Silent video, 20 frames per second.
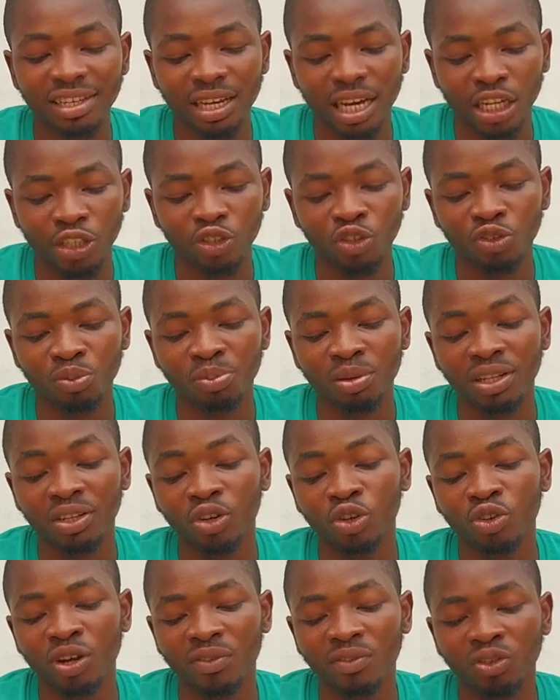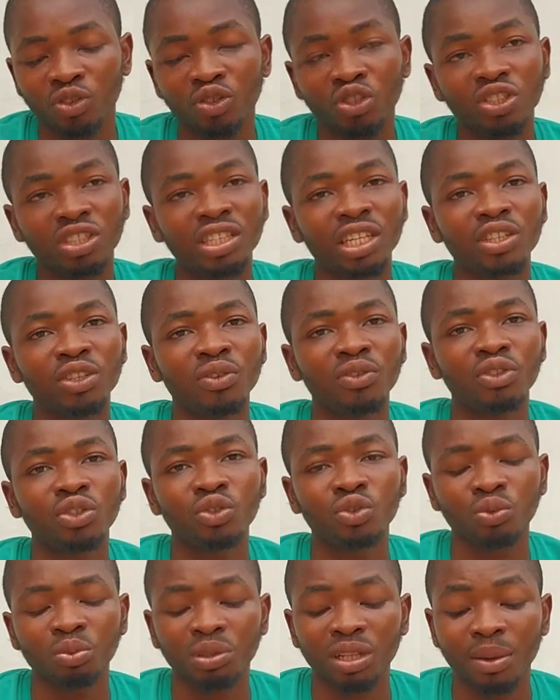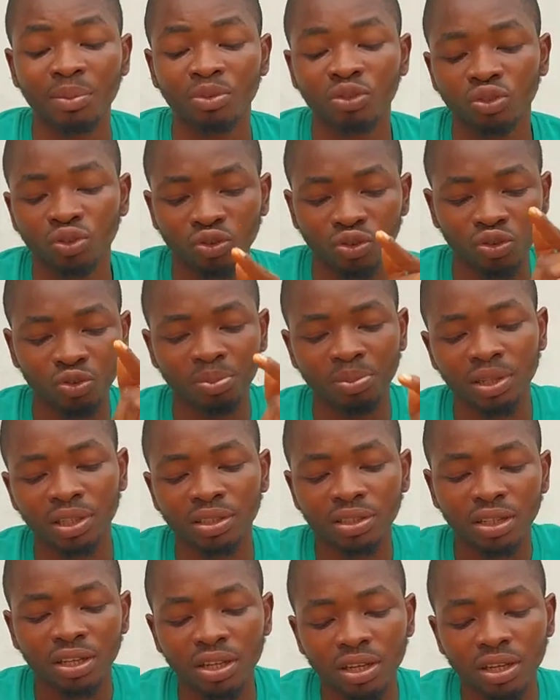I choose plane, although I've not used any of the three, but I'm going to choose plane.